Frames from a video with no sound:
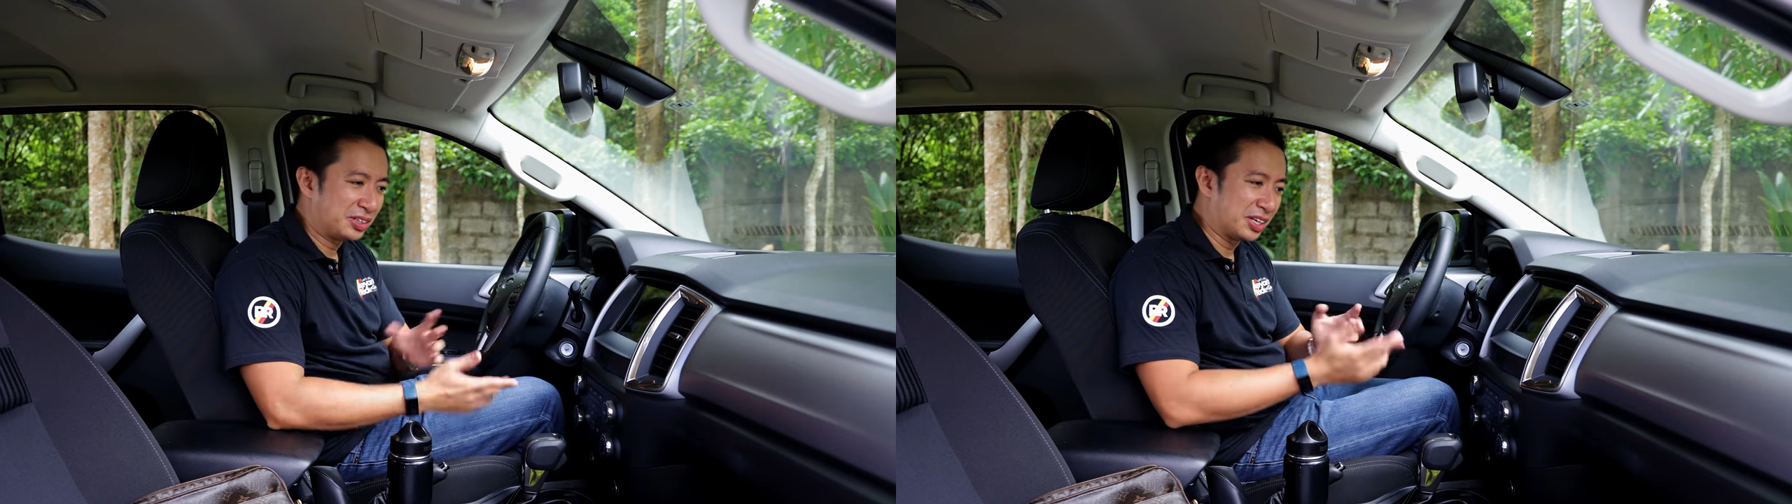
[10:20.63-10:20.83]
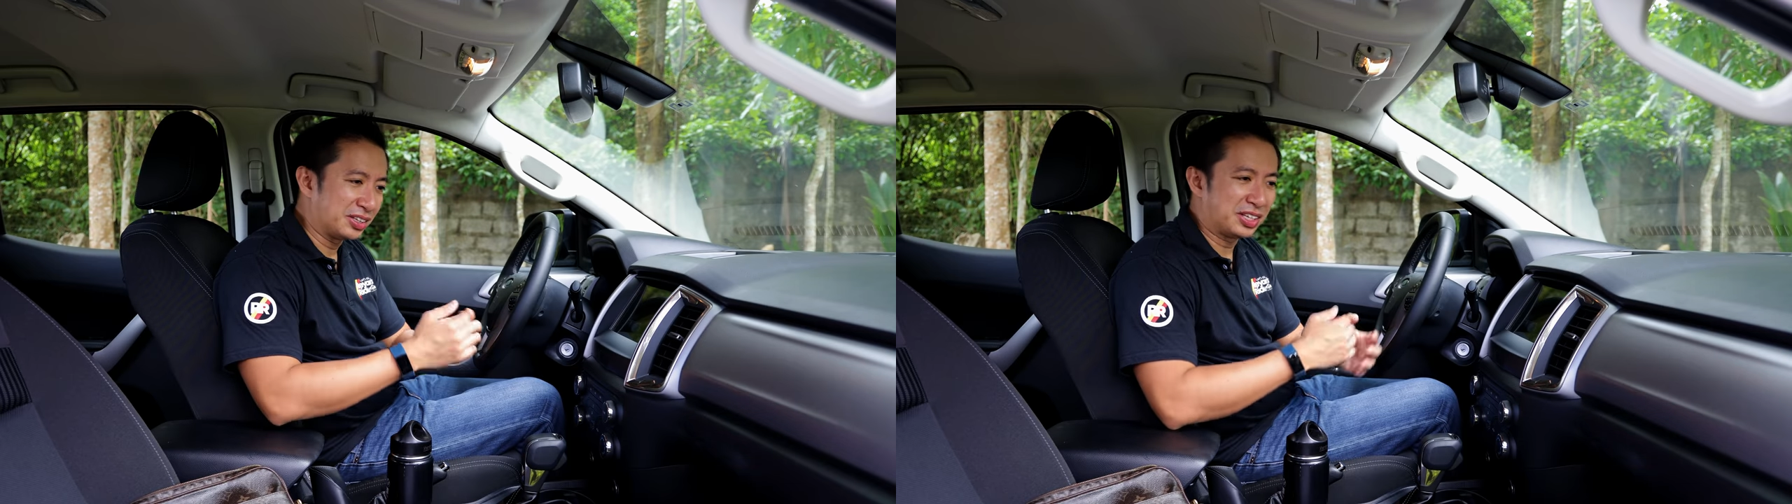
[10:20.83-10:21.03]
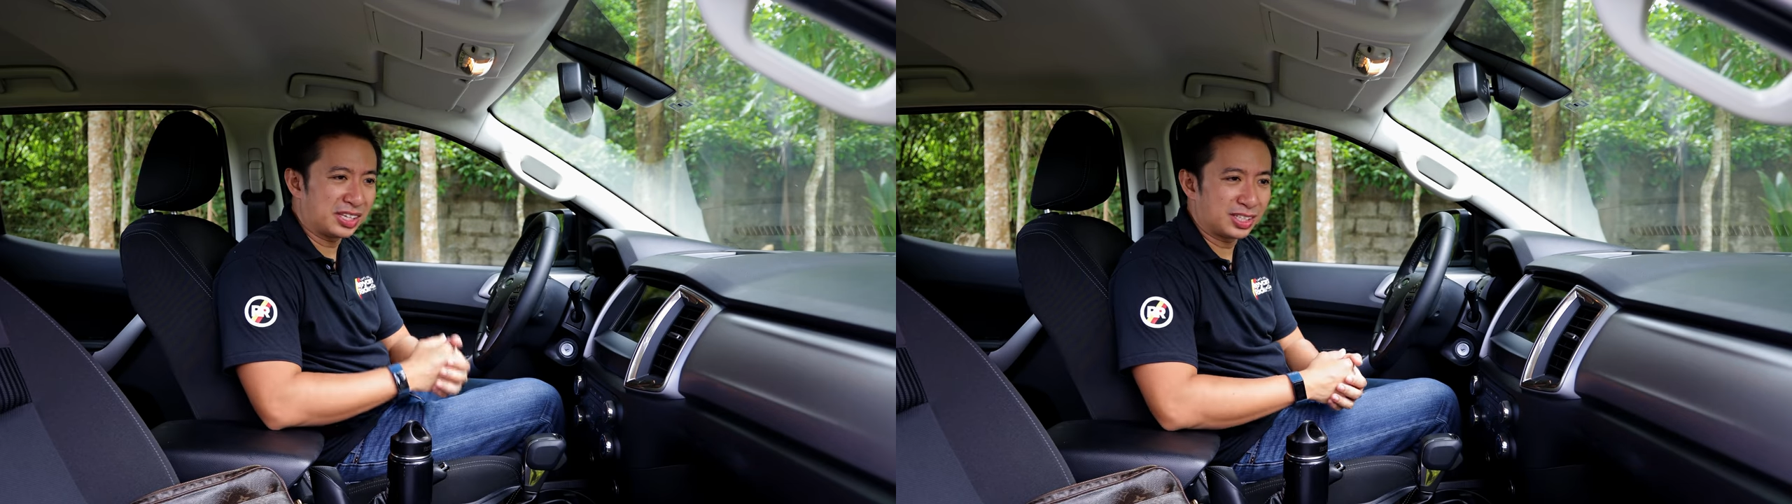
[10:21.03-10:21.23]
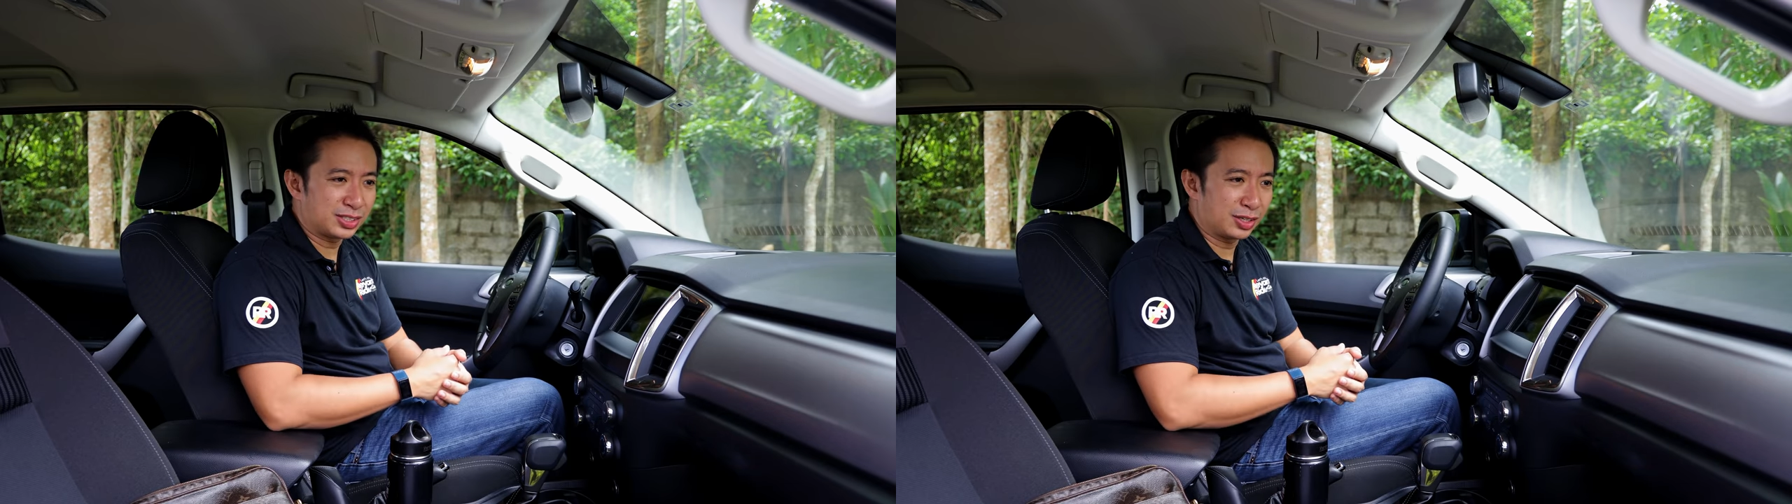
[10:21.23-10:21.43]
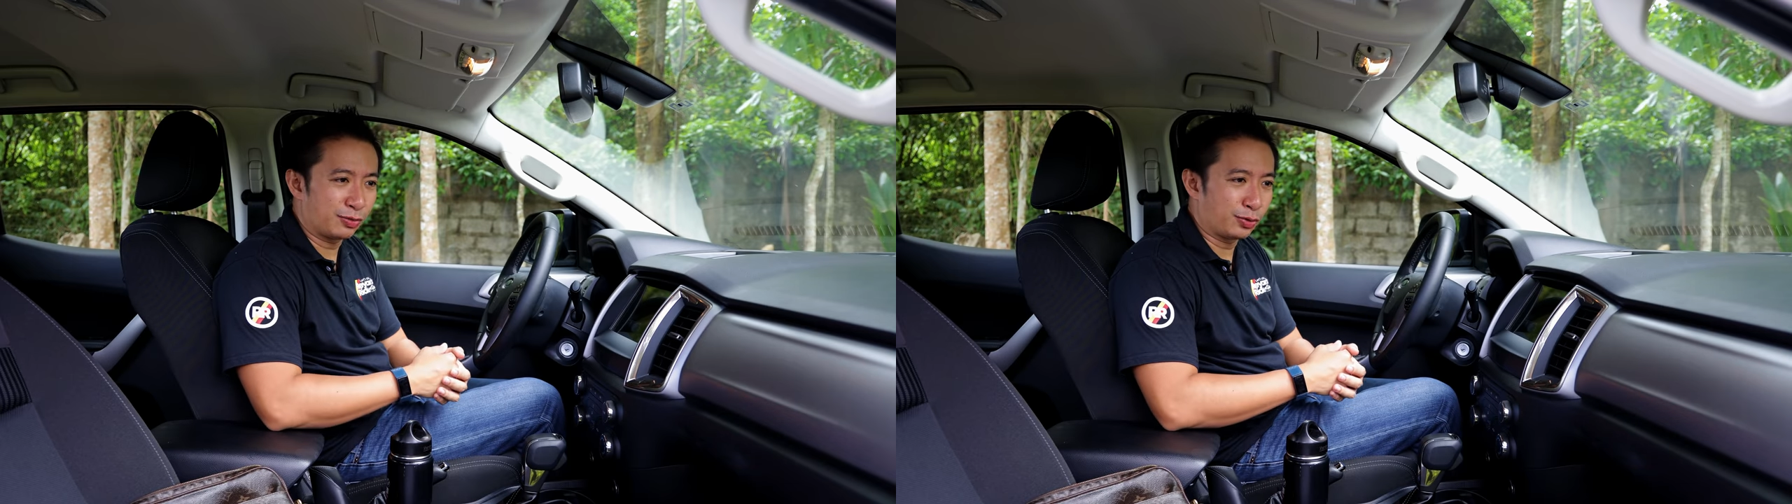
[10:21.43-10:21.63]
Yeah, the thing
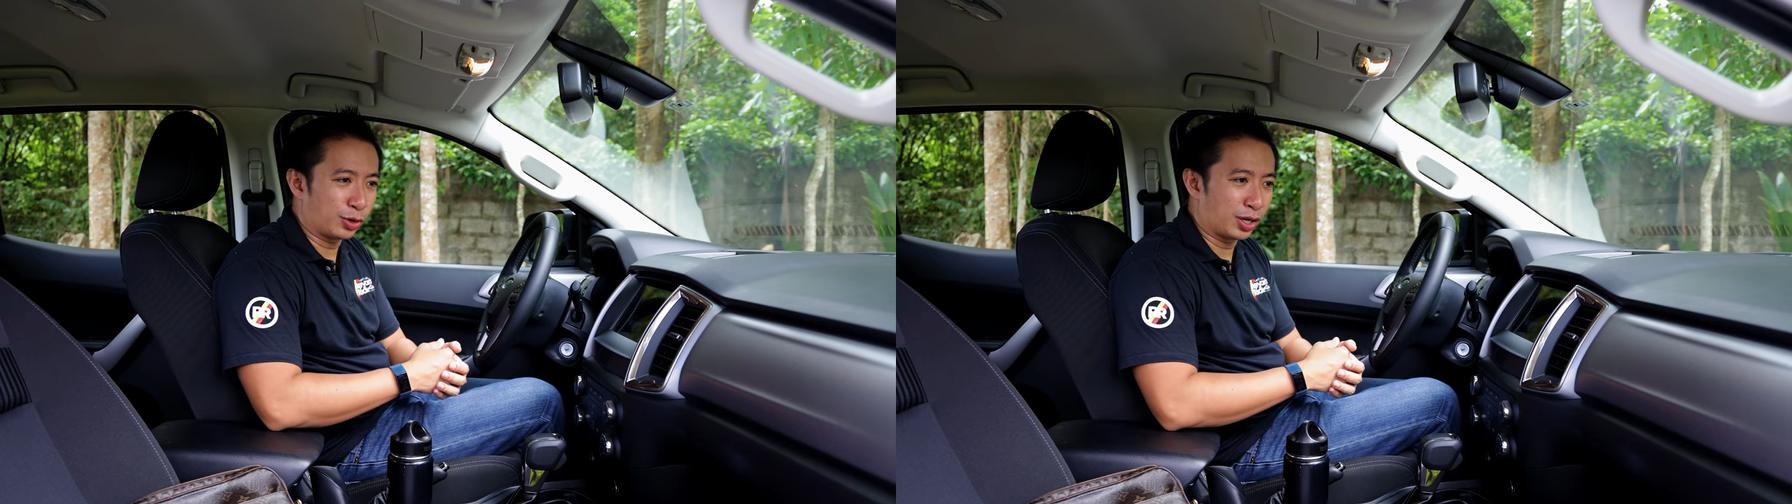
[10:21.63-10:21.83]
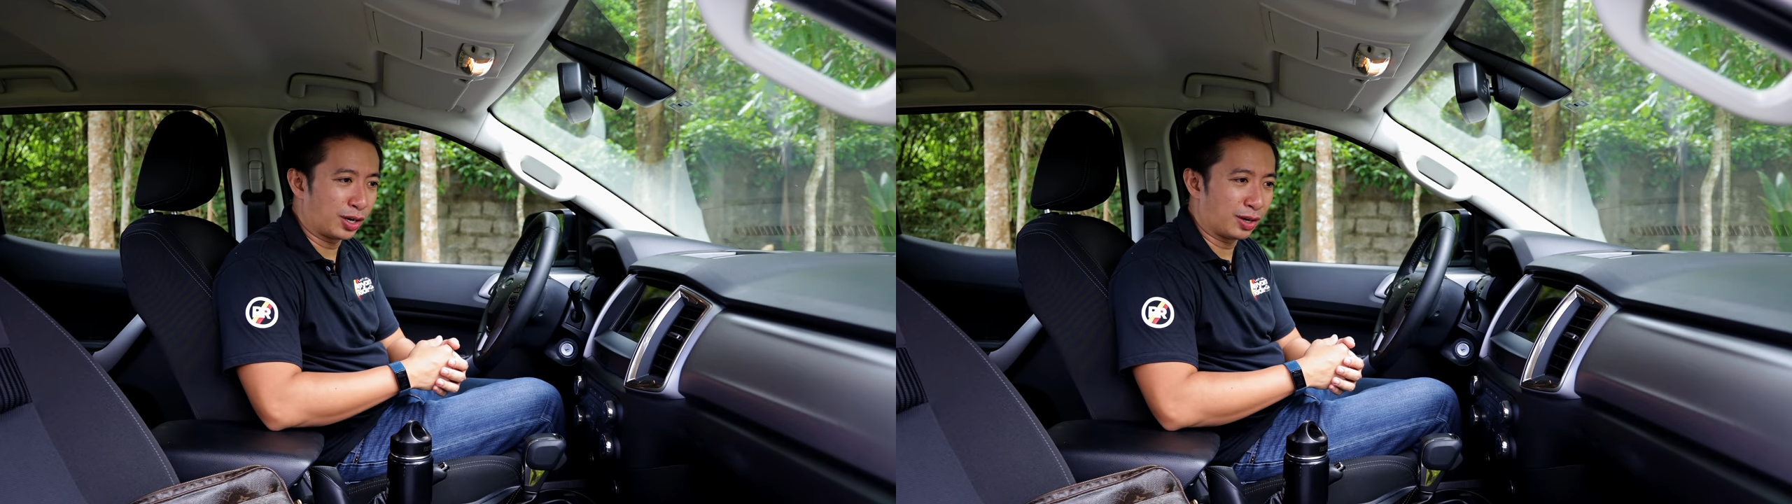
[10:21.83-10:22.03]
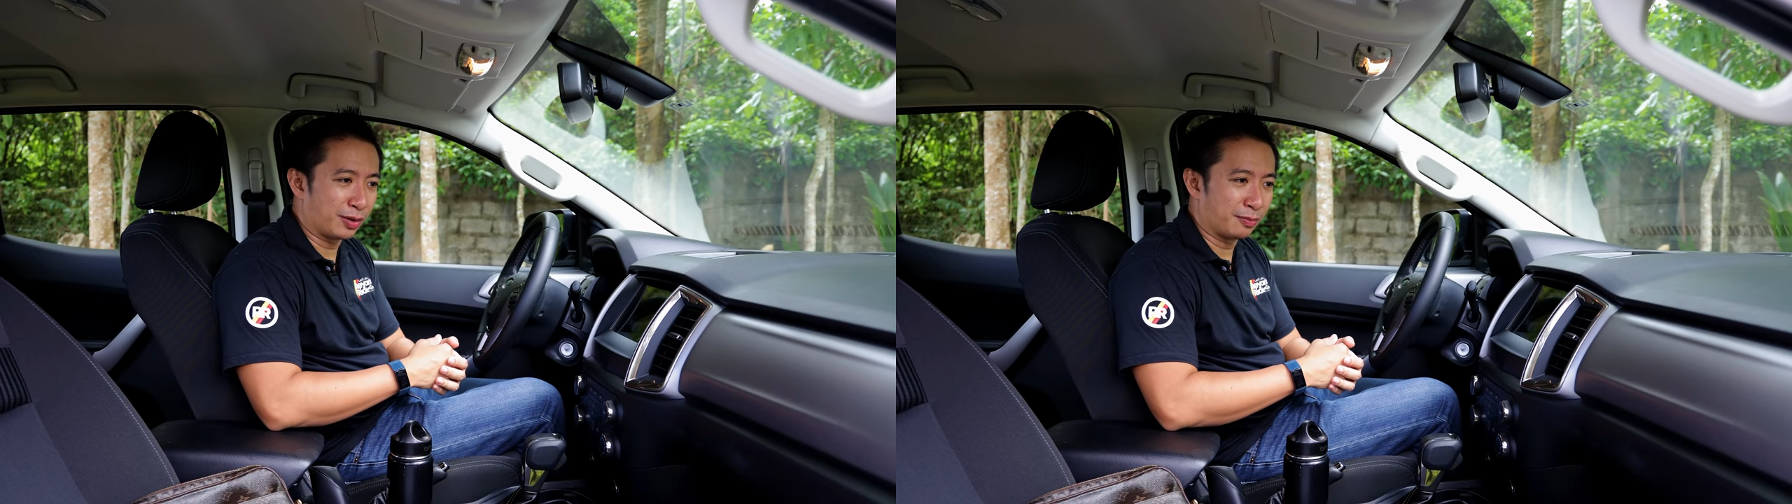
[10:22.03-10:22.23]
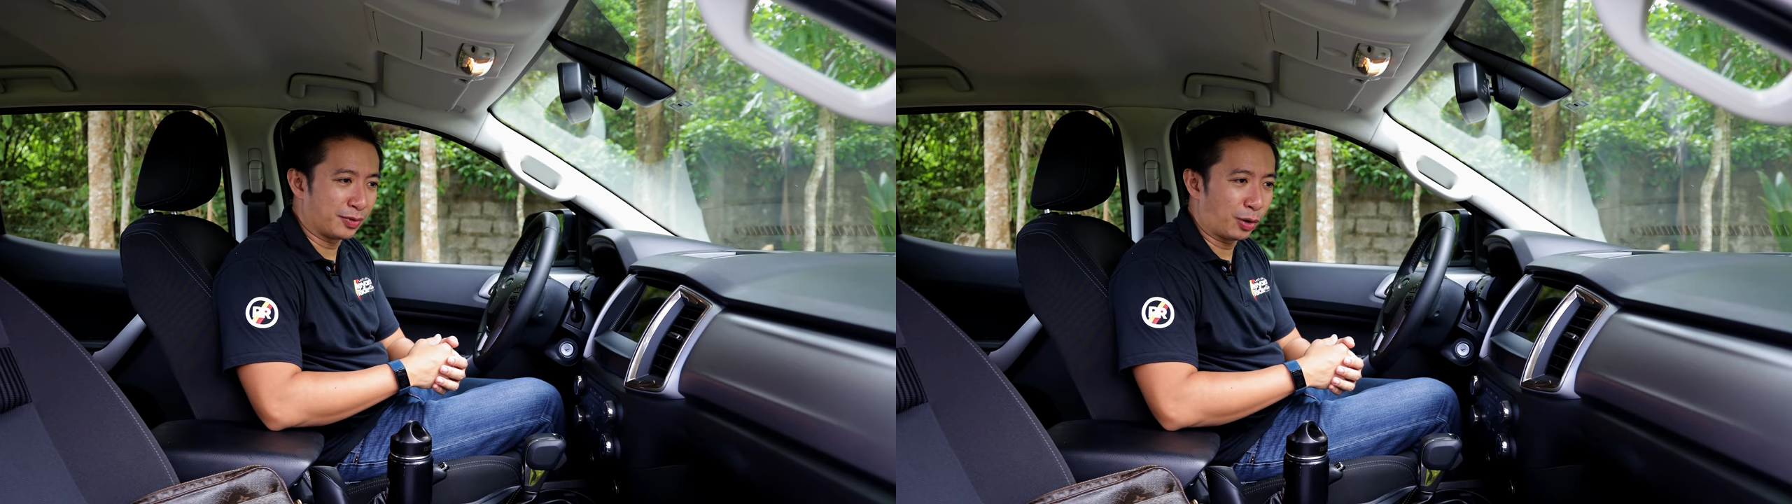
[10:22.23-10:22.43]
is, if you're a,